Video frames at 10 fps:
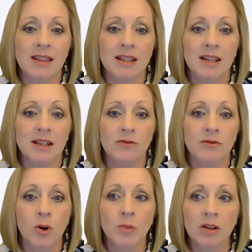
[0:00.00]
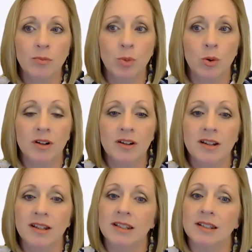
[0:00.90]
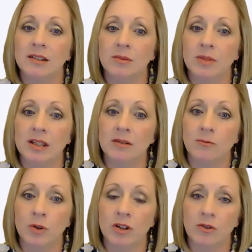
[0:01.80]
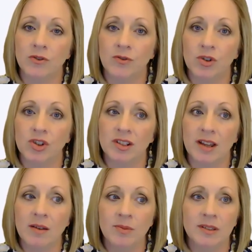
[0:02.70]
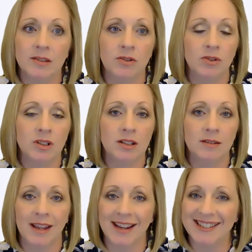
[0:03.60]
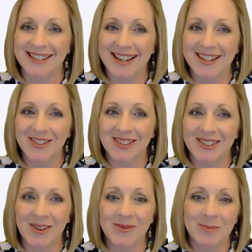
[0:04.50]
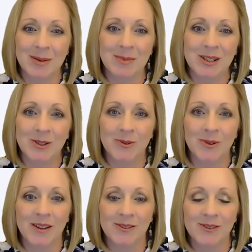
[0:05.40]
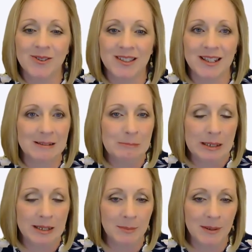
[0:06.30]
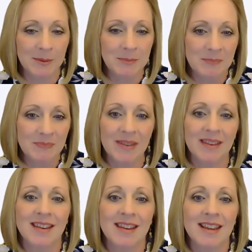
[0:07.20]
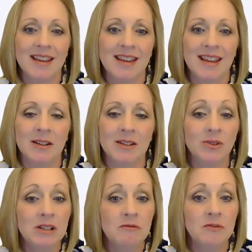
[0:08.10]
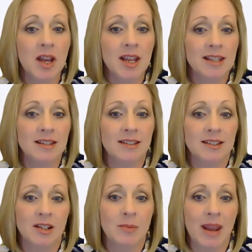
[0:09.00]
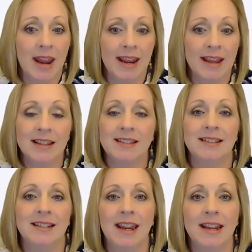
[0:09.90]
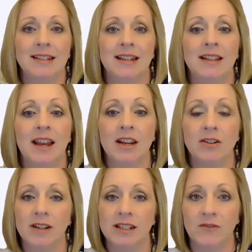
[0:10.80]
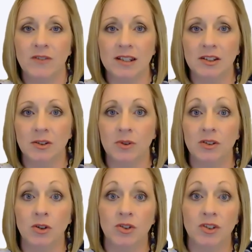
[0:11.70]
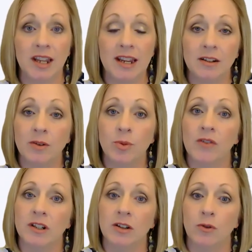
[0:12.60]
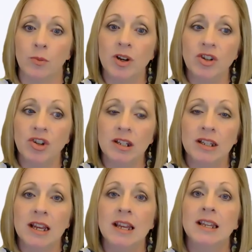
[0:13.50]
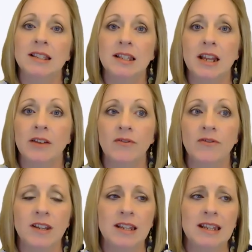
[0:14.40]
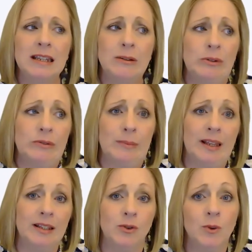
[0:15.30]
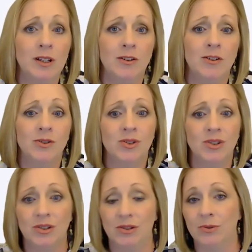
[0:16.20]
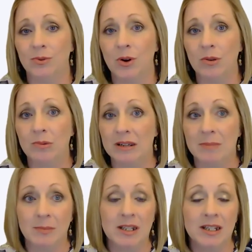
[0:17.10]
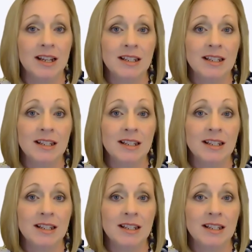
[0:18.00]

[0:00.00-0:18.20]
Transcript: And then forming a board is going to be one of those first steps. You'll need, like I said, yourself and maybe two others at minimum. You'll need funds to pay the state and the IRS fees. So that your state nonprofit incorporation is going to have a fee anywhere from like $20 to all the way maybe